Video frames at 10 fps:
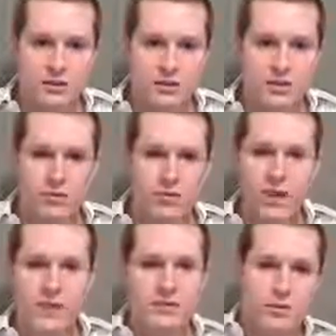leave
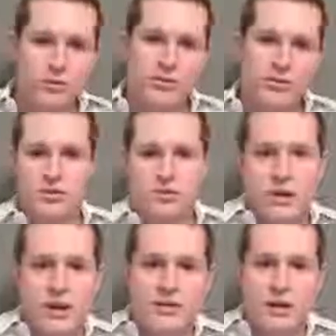school A
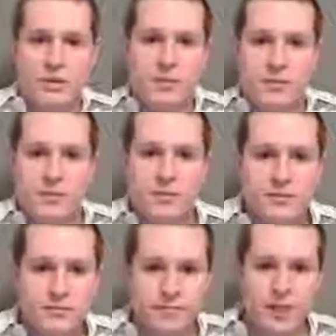is out of business.